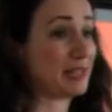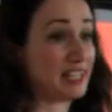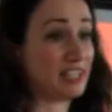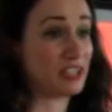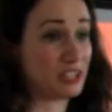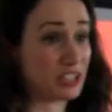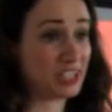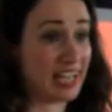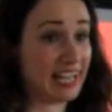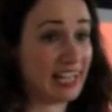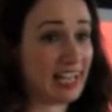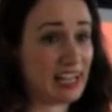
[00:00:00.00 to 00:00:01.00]
me in a
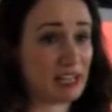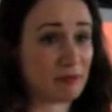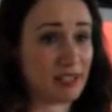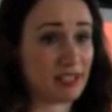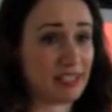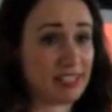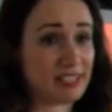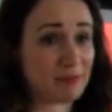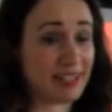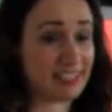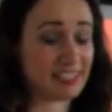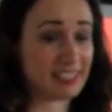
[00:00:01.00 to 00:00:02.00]
nutshell, I'm an
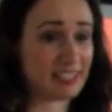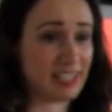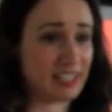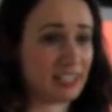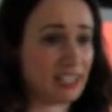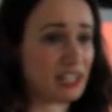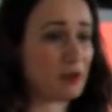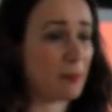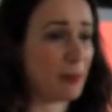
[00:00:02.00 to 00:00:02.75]
independent designer.